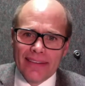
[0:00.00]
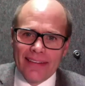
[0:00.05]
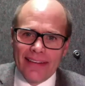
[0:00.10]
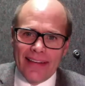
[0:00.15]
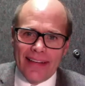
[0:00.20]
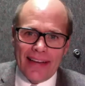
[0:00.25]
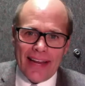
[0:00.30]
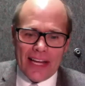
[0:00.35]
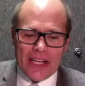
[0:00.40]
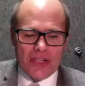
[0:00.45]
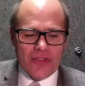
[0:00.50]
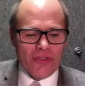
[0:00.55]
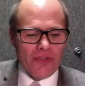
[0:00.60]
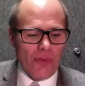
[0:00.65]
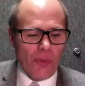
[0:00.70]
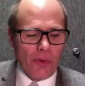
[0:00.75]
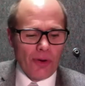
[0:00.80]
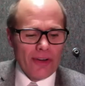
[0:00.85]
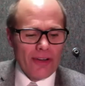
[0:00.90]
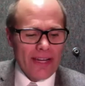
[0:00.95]
At age
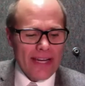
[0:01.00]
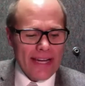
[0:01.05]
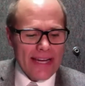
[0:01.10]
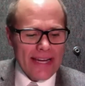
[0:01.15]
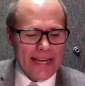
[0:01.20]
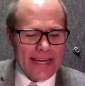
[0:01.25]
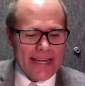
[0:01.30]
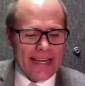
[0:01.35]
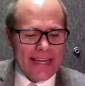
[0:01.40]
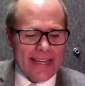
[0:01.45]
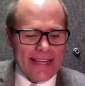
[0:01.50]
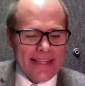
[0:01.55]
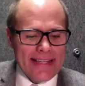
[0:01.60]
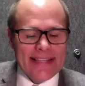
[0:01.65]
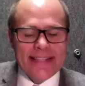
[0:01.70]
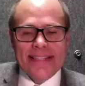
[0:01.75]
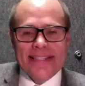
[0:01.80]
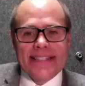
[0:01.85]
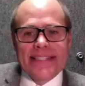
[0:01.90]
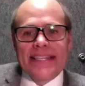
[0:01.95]
14, he
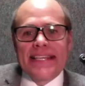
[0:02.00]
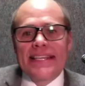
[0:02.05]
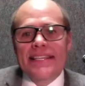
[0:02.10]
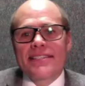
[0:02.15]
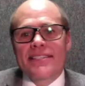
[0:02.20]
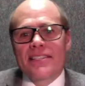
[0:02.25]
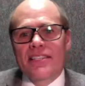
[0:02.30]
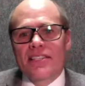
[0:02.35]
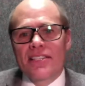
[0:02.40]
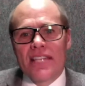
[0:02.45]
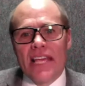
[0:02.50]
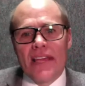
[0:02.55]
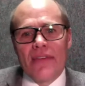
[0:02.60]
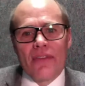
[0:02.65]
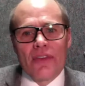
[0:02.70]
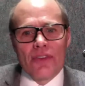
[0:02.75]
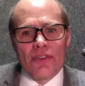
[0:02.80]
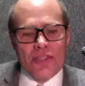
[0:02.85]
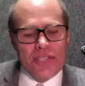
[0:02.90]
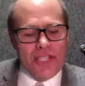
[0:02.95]
sees the
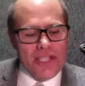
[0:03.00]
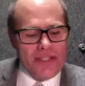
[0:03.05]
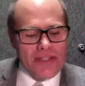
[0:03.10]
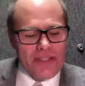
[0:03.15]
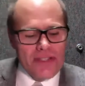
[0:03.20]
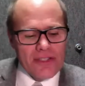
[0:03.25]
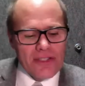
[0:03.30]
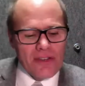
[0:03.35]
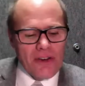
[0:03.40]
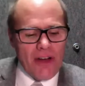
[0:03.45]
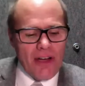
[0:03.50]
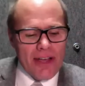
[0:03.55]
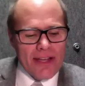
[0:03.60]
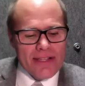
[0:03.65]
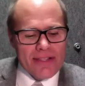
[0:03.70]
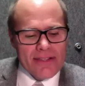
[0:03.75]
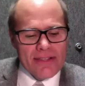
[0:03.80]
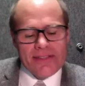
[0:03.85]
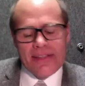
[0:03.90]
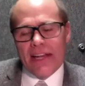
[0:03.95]
Savior Jesus
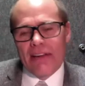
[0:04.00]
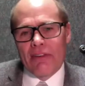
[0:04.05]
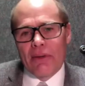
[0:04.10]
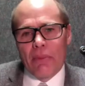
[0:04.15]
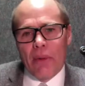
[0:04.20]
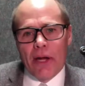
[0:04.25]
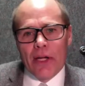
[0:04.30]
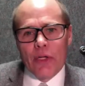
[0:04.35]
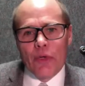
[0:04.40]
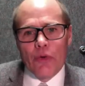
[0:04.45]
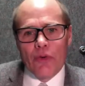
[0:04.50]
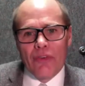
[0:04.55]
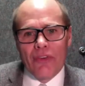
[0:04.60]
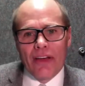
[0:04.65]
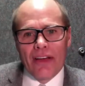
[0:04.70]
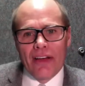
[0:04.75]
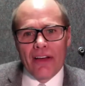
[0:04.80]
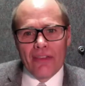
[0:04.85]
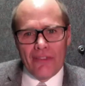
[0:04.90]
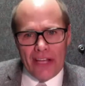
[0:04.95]
Christ. Does that remind you
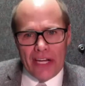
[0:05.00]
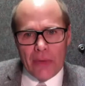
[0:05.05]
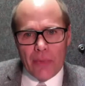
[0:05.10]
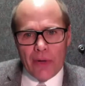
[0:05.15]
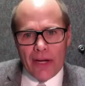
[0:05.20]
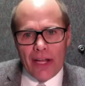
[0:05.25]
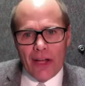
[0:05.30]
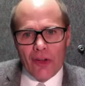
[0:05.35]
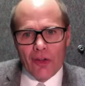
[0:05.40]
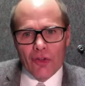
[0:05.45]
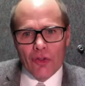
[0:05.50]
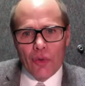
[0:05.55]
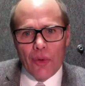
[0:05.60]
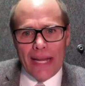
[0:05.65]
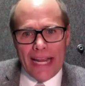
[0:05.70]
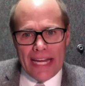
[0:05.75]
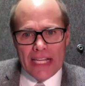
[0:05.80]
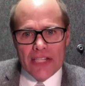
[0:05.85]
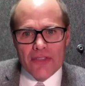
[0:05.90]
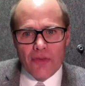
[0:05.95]
of anyone else who
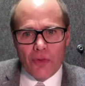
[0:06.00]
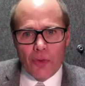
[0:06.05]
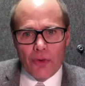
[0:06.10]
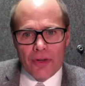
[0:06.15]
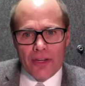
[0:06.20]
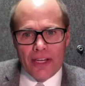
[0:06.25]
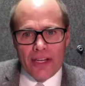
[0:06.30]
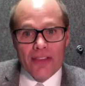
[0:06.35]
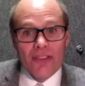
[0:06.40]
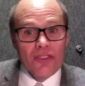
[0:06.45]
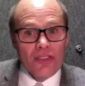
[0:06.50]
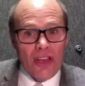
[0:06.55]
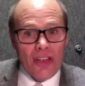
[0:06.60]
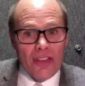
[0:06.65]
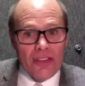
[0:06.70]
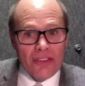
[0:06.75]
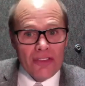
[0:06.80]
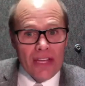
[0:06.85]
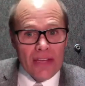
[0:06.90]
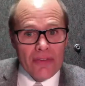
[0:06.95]
at age 14 saw the
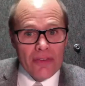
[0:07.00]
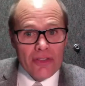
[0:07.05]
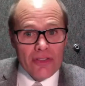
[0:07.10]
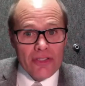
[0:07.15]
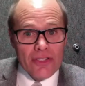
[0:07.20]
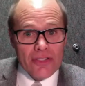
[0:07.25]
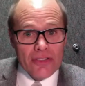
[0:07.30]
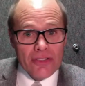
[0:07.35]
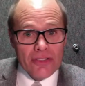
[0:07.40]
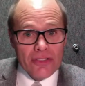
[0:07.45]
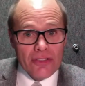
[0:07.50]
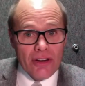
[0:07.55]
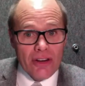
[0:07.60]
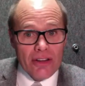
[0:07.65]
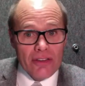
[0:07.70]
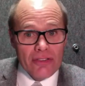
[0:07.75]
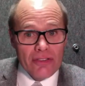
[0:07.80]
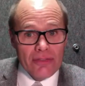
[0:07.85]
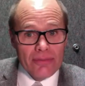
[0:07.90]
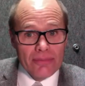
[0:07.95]
Savior Jesus
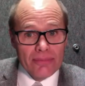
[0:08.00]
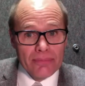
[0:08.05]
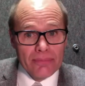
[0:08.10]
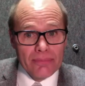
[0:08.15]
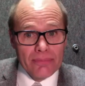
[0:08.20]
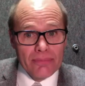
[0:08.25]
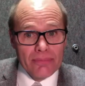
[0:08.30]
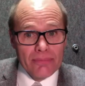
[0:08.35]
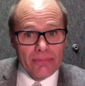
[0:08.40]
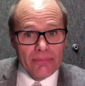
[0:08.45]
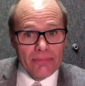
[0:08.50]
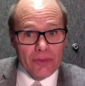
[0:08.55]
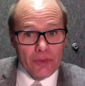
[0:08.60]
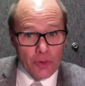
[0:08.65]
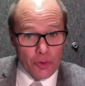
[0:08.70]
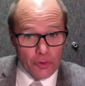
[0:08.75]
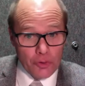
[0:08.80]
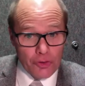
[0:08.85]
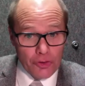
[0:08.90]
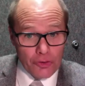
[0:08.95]
Christ?
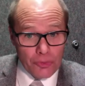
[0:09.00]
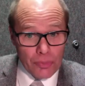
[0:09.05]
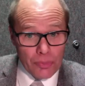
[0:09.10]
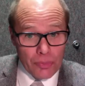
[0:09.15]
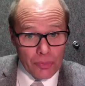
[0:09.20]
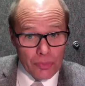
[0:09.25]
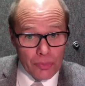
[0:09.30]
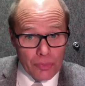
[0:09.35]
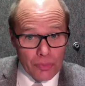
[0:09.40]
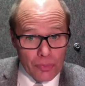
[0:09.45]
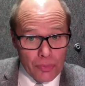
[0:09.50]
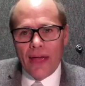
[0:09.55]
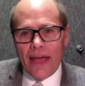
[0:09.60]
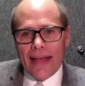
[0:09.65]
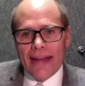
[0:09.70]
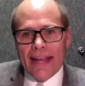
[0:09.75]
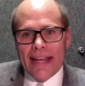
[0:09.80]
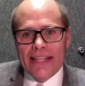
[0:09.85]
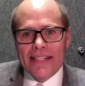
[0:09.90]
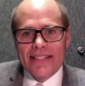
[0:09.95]
Joseph Smith.
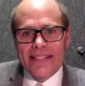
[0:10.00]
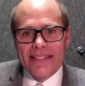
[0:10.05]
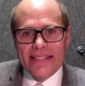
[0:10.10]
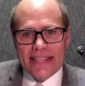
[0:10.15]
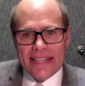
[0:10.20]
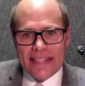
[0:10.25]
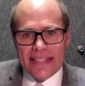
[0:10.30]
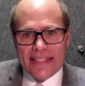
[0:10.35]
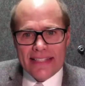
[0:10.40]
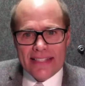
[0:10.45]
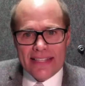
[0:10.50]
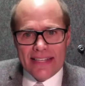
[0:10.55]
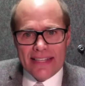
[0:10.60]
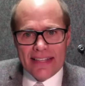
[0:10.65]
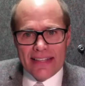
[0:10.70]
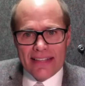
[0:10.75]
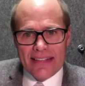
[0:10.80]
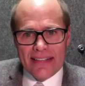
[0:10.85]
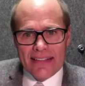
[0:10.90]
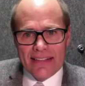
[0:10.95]
At age
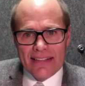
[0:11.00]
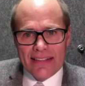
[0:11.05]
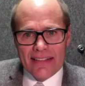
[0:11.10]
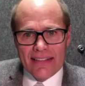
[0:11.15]
16,